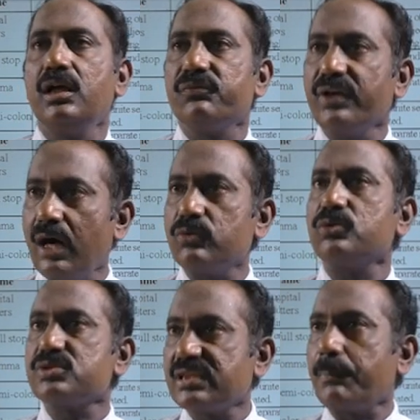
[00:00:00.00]
we have
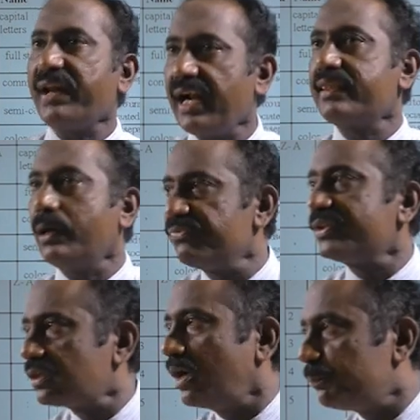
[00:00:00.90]
to separate them
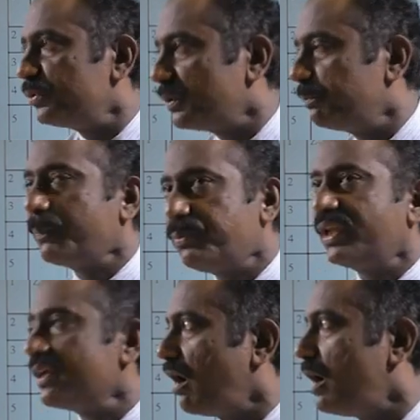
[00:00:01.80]
by
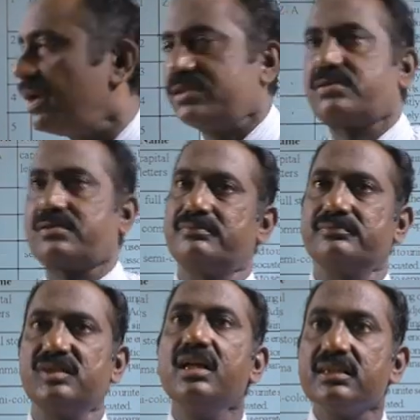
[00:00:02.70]
putting commas.
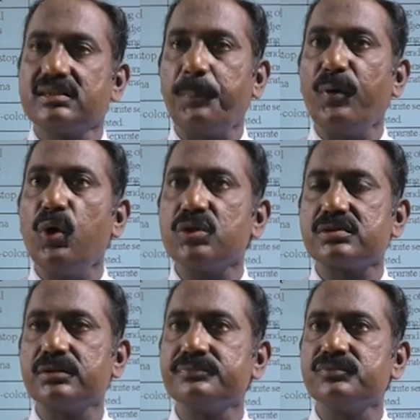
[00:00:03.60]

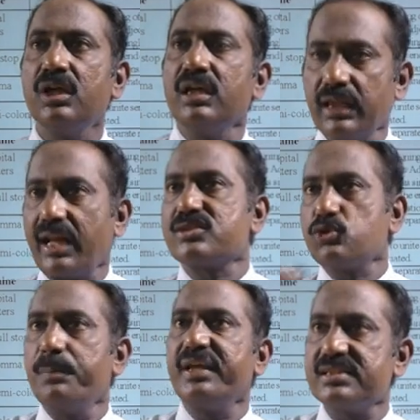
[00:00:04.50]
Suppose there are
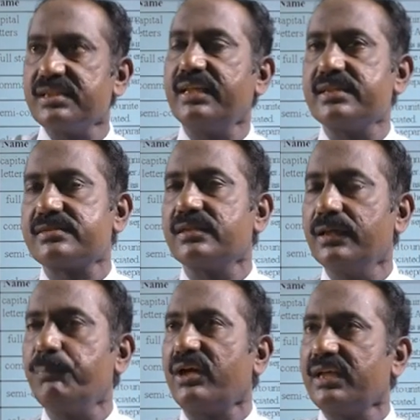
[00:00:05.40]
so many cities,
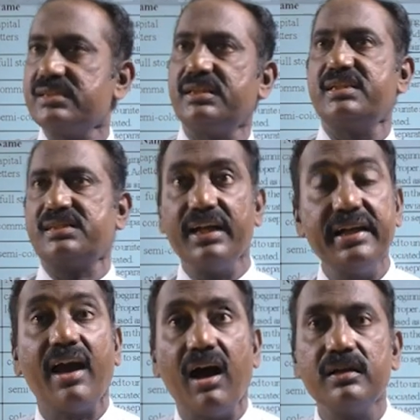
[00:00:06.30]
important cities in
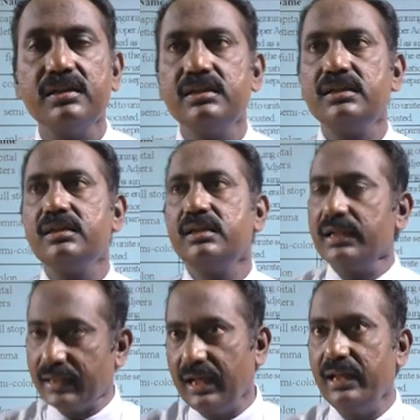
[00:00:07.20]
India,
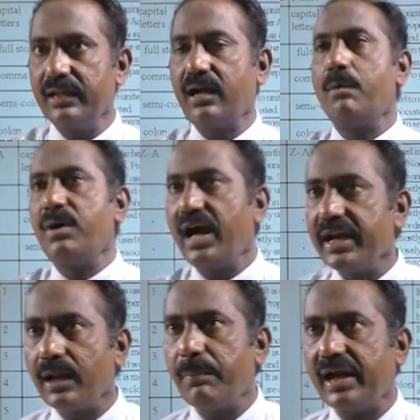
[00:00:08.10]
Delhi, comma,
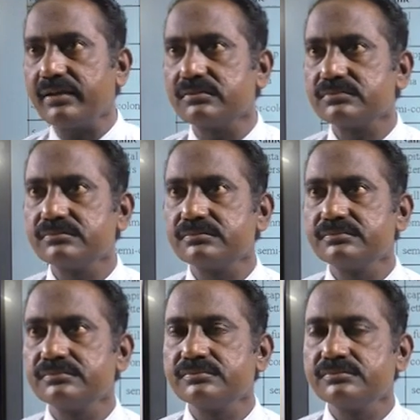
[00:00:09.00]
Hyderabad,
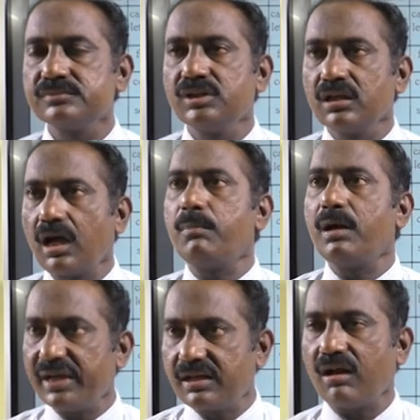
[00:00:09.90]

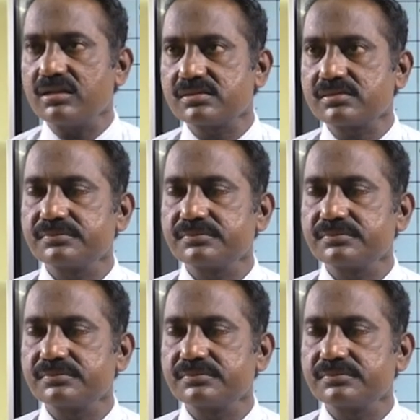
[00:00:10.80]
comma, Madras,